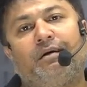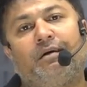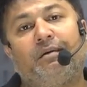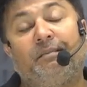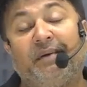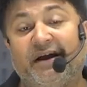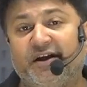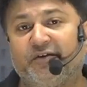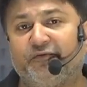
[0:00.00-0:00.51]

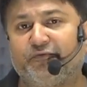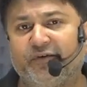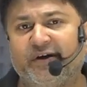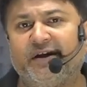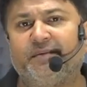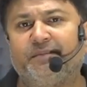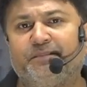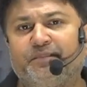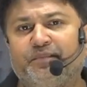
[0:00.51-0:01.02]
My dear
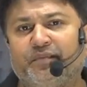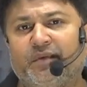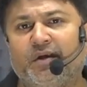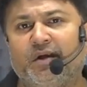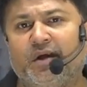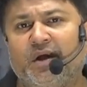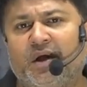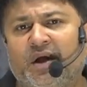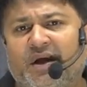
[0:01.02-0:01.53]
friend,
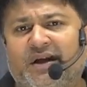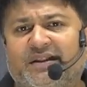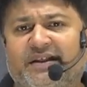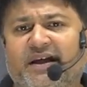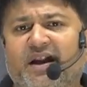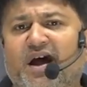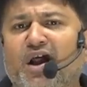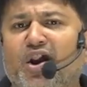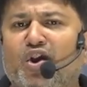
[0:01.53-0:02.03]

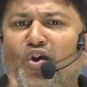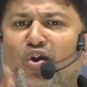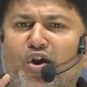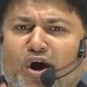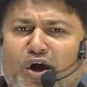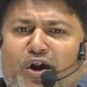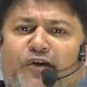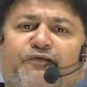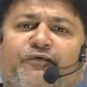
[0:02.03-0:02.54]
there are a
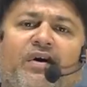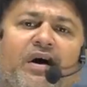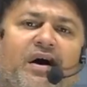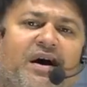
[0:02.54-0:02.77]
lot of